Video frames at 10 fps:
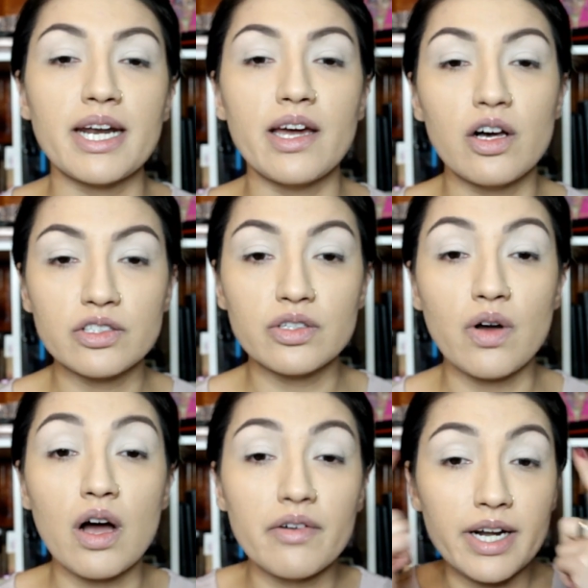And I
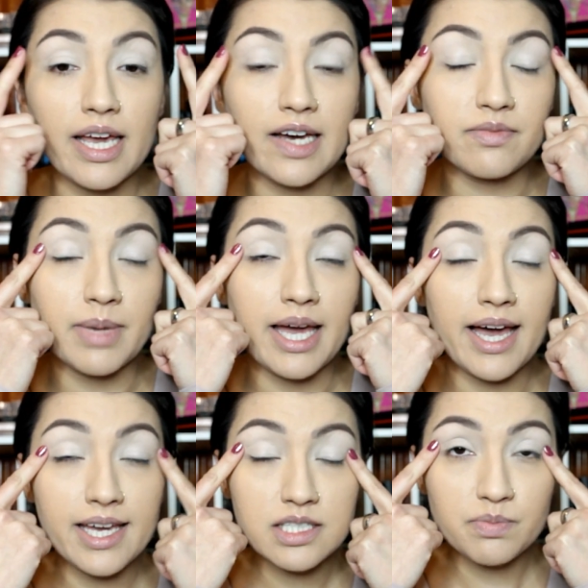also already have my
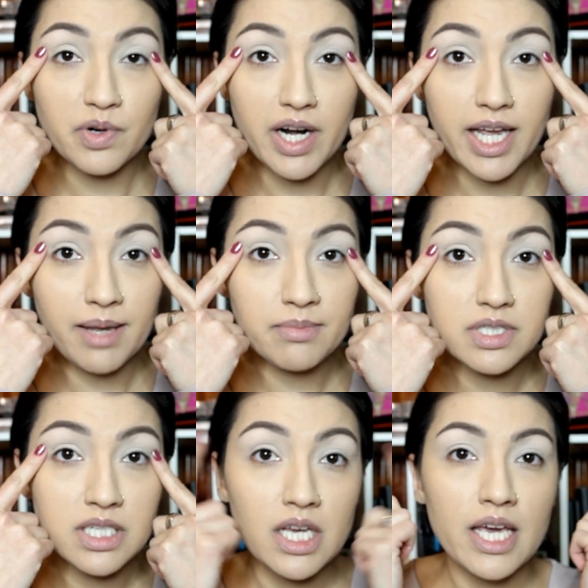eyes
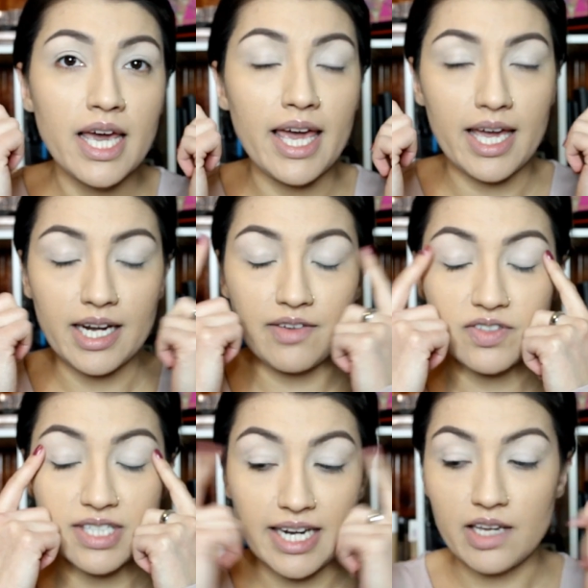primed, and I've
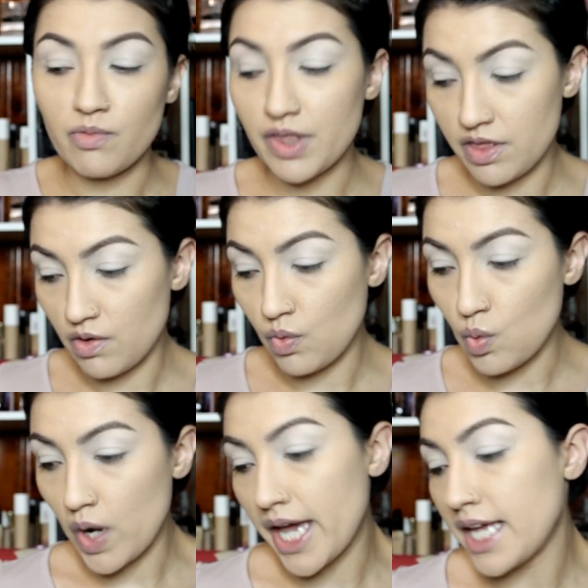set it with the
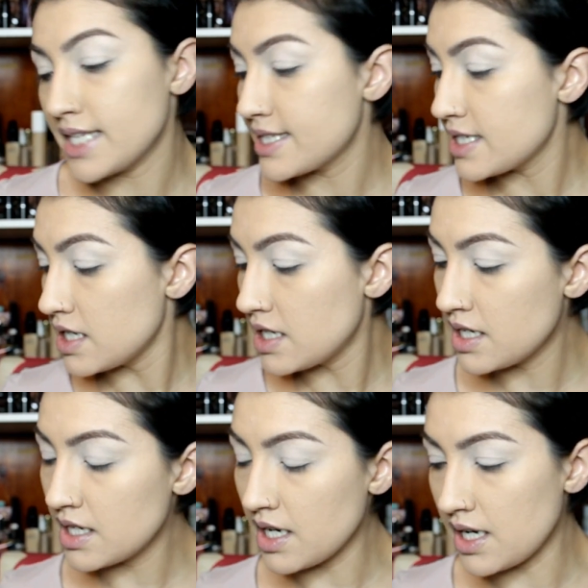white
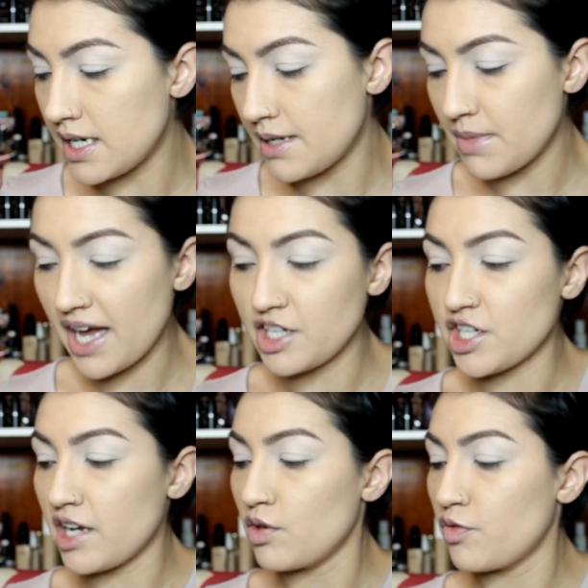
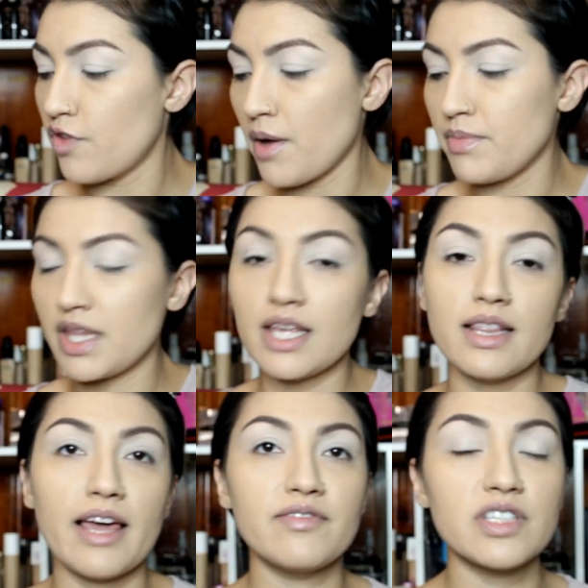eyeshadow from the
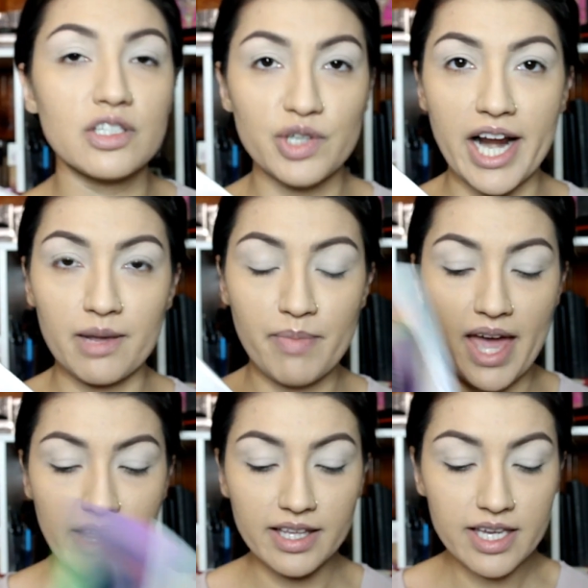Life's a Drag
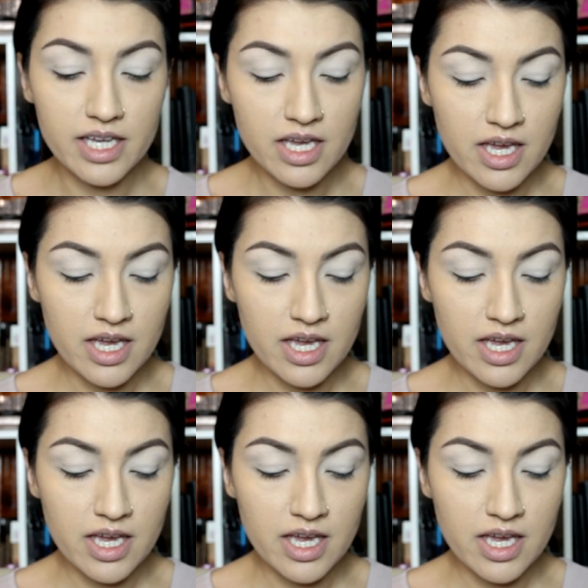palette.